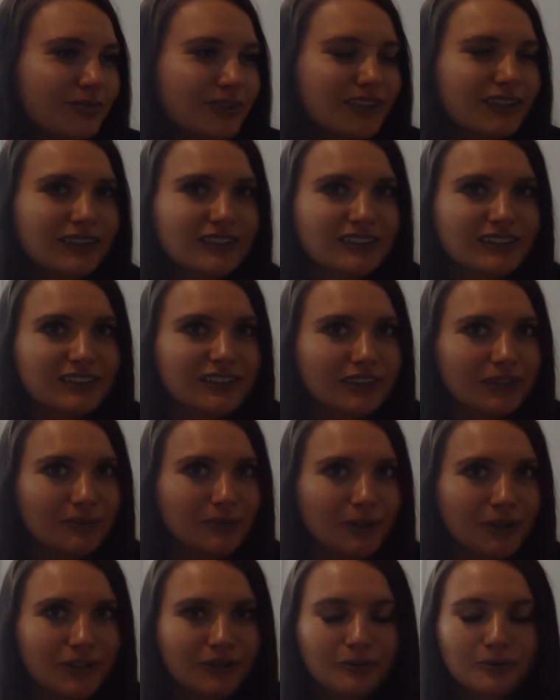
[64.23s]
because they're
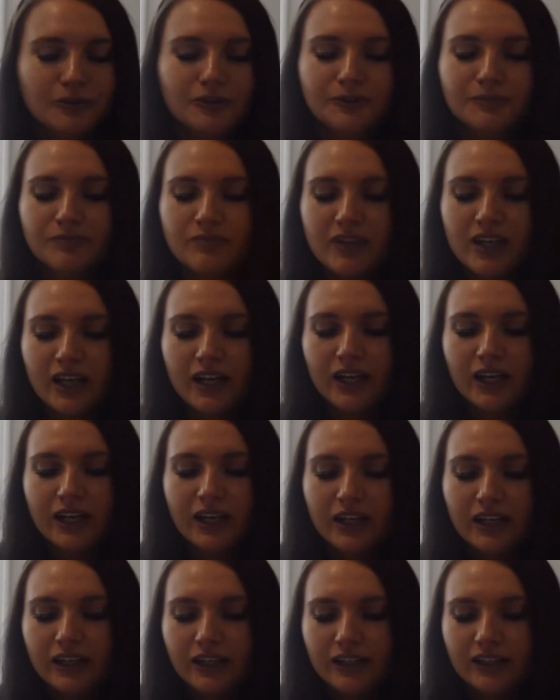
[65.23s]
pretty cool,
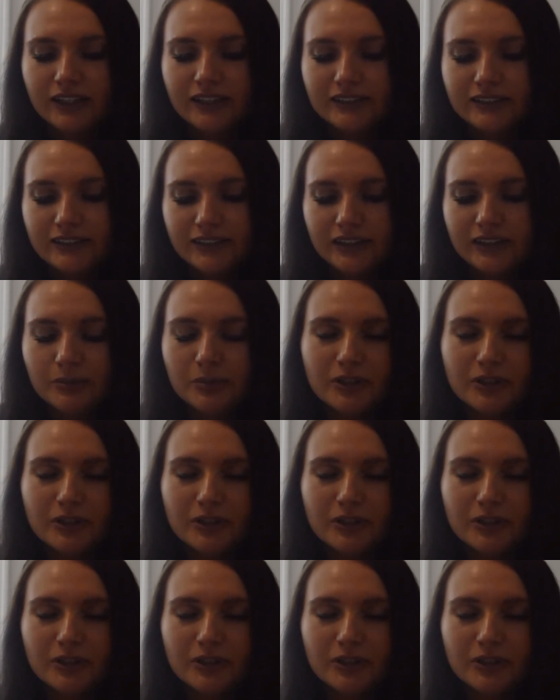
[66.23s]
is the